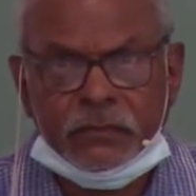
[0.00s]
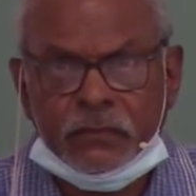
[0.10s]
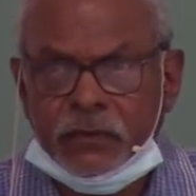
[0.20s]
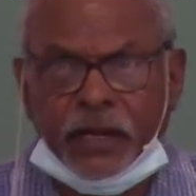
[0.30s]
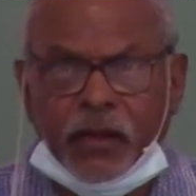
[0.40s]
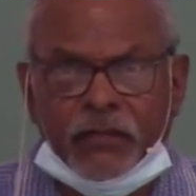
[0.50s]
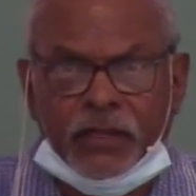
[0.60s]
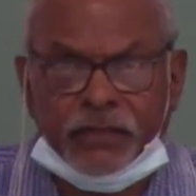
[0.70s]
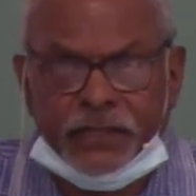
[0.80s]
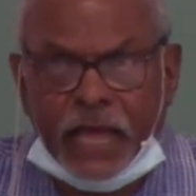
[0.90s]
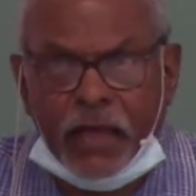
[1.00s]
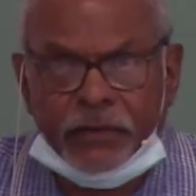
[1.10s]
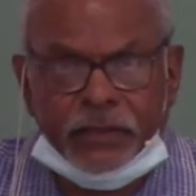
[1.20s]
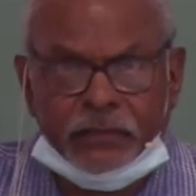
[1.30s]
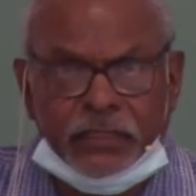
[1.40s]
You know, I've lived in
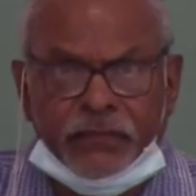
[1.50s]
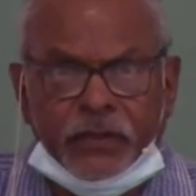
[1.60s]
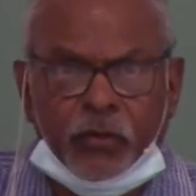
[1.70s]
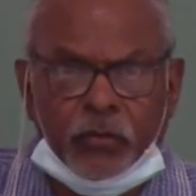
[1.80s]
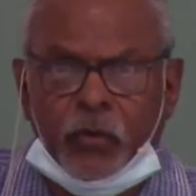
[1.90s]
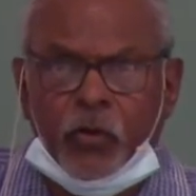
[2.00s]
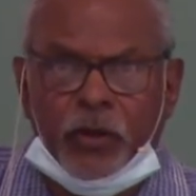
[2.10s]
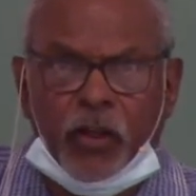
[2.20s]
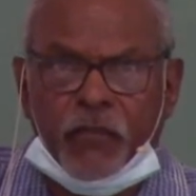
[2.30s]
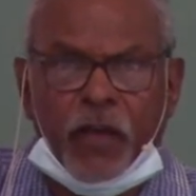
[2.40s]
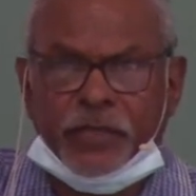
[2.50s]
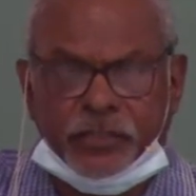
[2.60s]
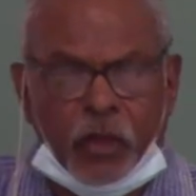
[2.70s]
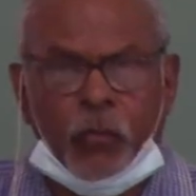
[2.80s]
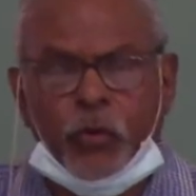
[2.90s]
all my life. I'm a
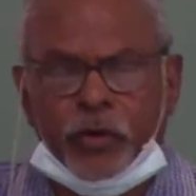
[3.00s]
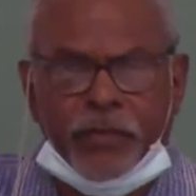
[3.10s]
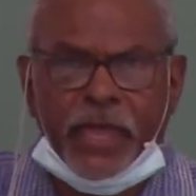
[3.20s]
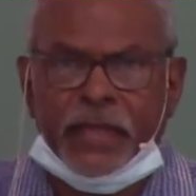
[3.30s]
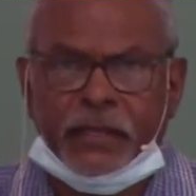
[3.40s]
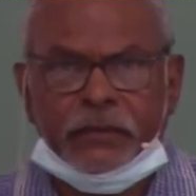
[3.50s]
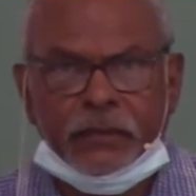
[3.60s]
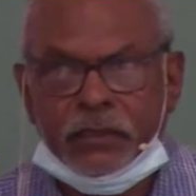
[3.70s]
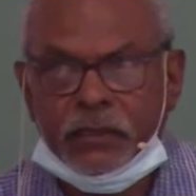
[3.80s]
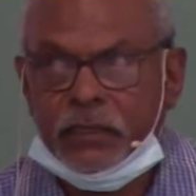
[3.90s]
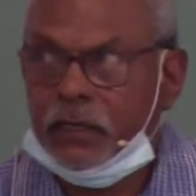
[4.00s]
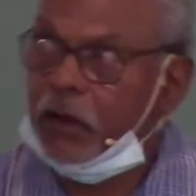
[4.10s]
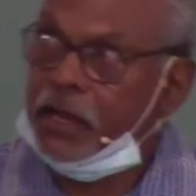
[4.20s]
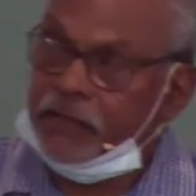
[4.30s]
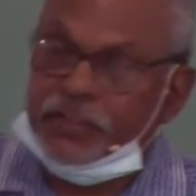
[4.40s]
saltwater man.
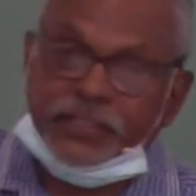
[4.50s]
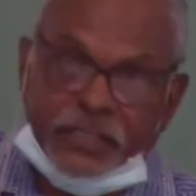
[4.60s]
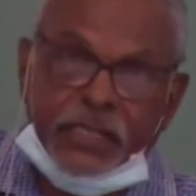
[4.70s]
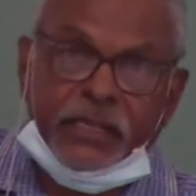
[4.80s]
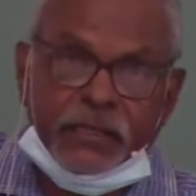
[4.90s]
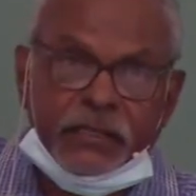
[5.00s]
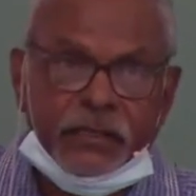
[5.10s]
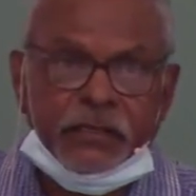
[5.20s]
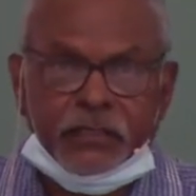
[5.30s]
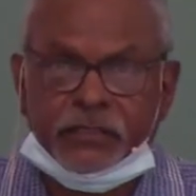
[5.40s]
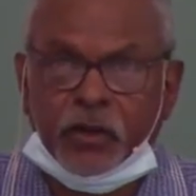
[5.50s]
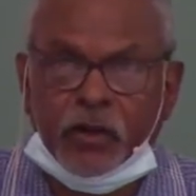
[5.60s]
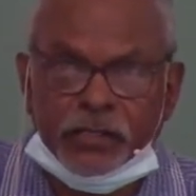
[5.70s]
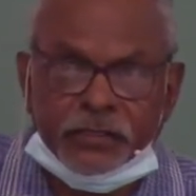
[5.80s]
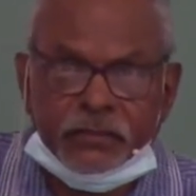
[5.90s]
I haven't seen the
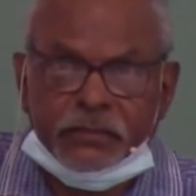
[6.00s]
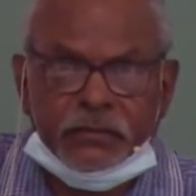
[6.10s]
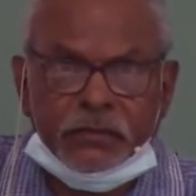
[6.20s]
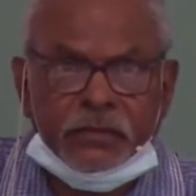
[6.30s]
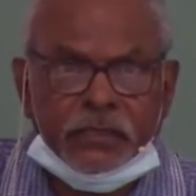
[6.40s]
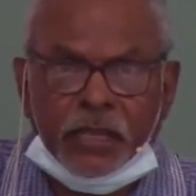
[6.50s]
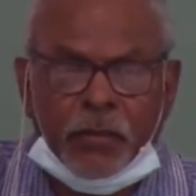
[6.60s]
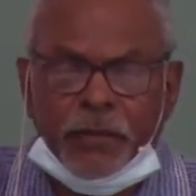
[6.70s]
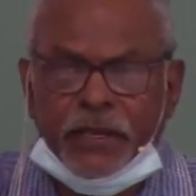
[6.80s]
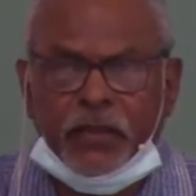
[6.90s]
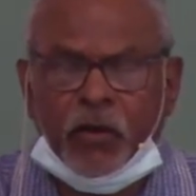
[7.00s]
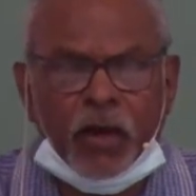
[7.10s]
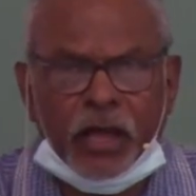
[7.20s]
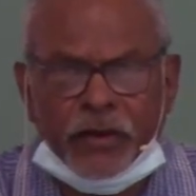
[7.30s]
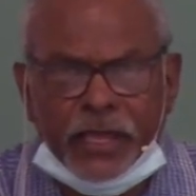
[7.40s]
tides come up any
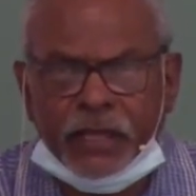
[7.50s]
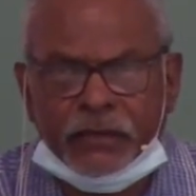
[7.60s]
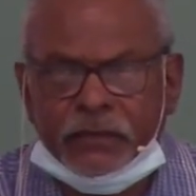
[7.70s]
higher here.